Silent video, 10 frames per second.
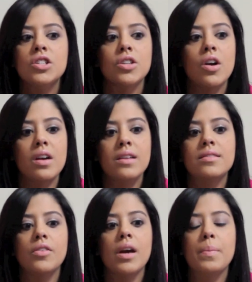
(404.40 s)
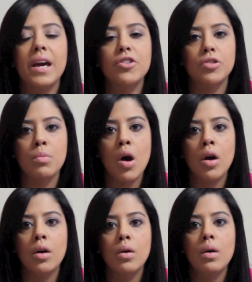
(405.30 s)
start an Instagram page
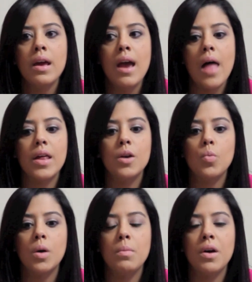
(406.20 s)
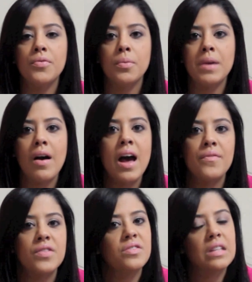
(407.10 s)
tomorrow and then in 1 month from now
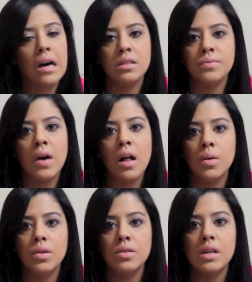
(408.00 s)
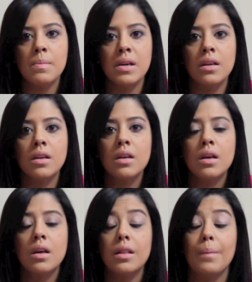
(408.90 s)
have 50,000 followers. I mean,
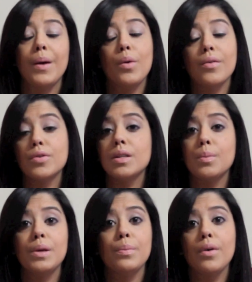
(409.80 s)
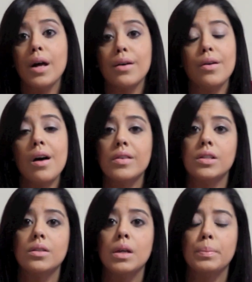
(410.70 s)
that might work for some people. I don't know how
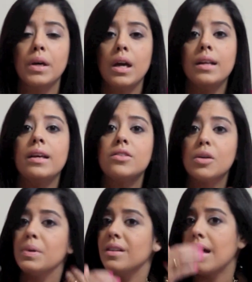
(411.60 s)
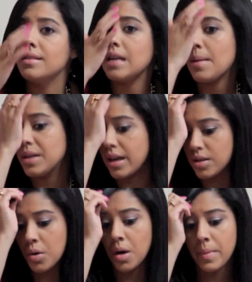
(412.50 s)
they do it, but it took me a lot of time to
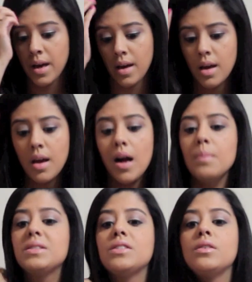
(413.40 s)
get to where I'm at. I'm